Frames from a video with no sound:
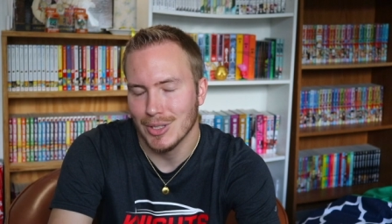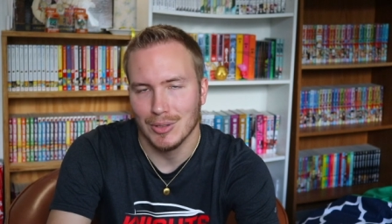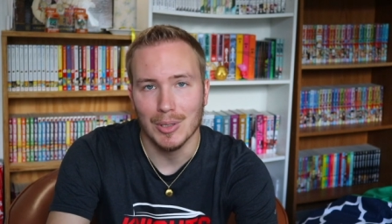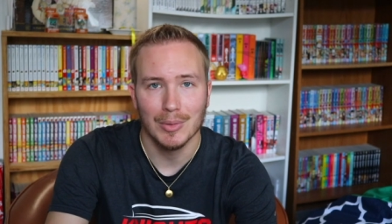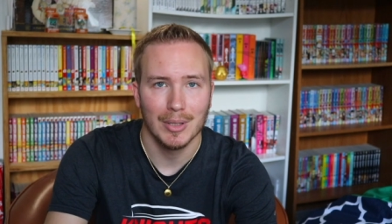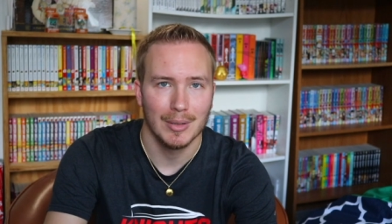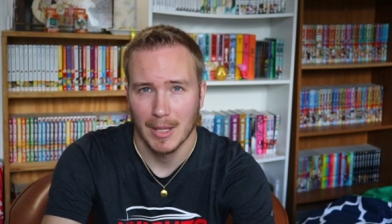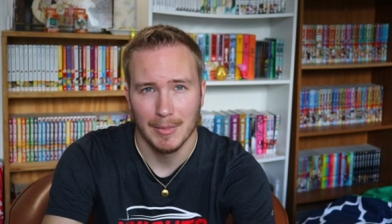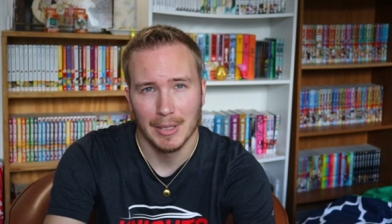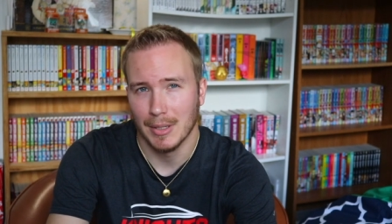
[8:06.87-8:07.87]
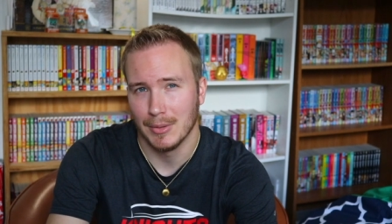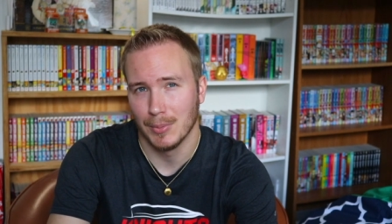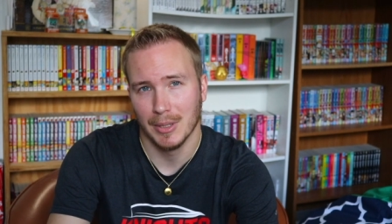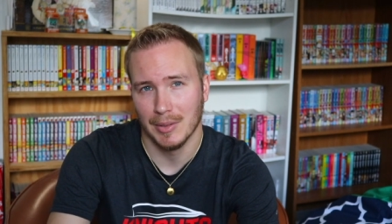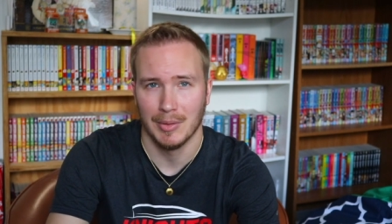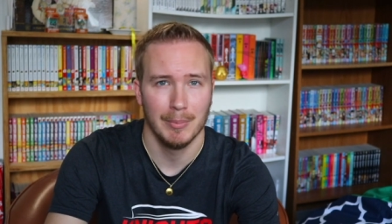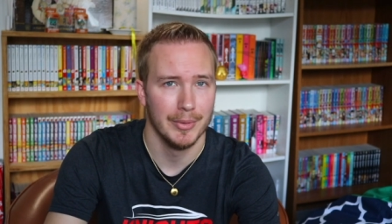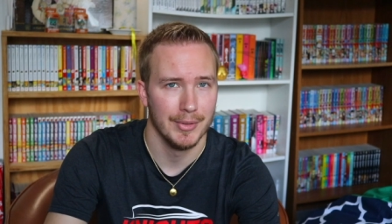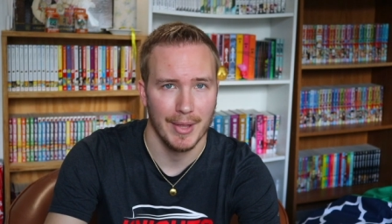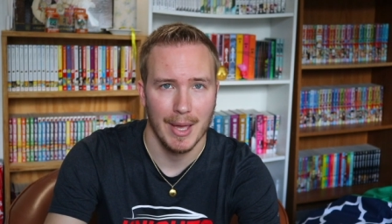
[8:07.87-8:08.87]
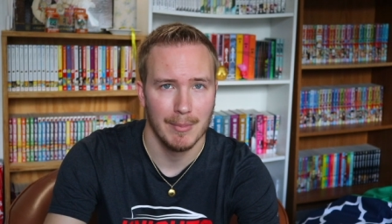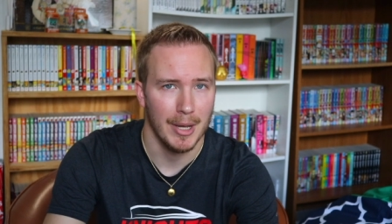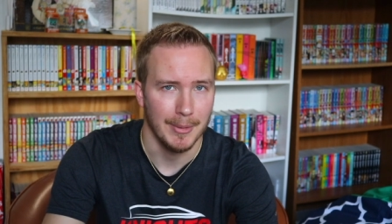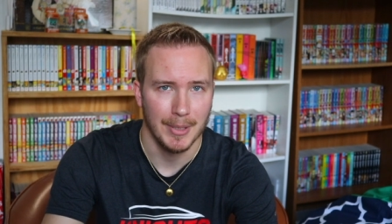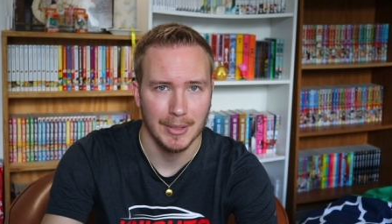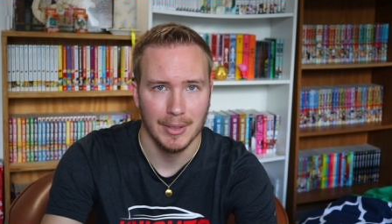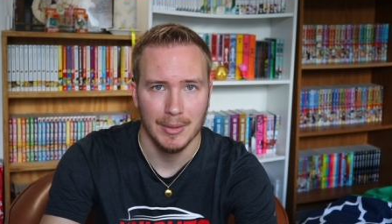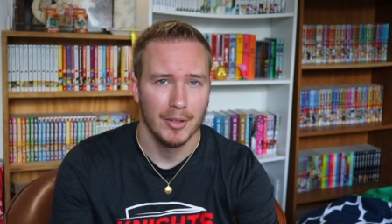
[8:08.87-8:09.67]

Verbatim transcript: Just use it. I mean, it's really as simple as that in my opinion.